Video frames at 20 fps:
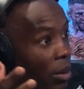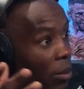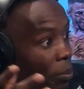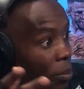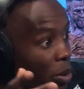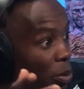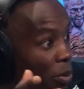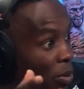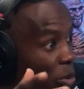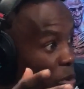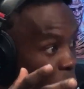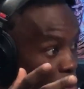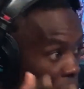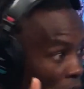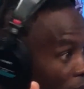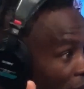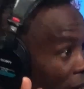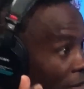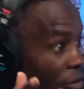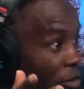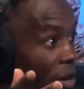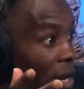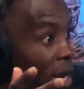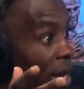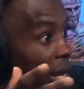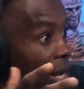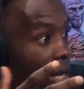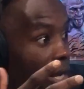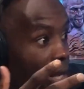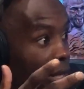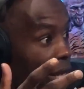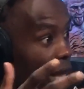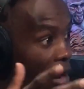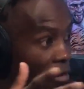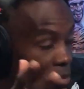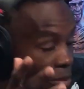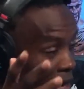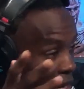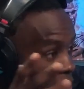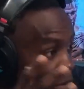people who weren't my friend,
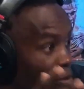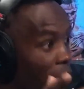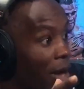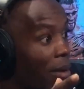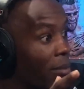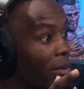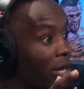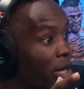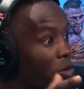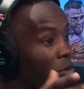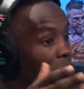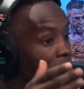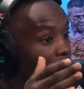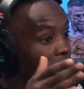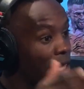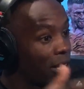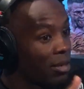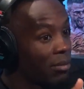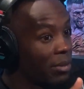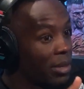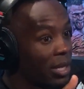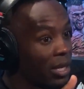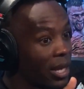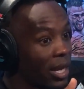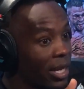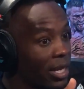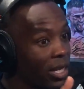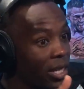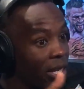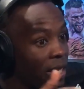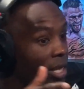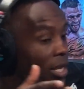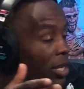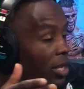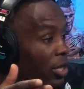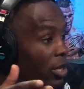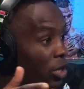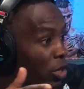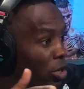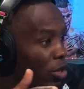everybody around me was telling me, like,
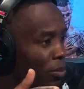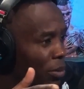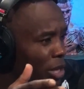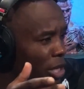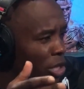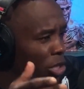you know what I mean?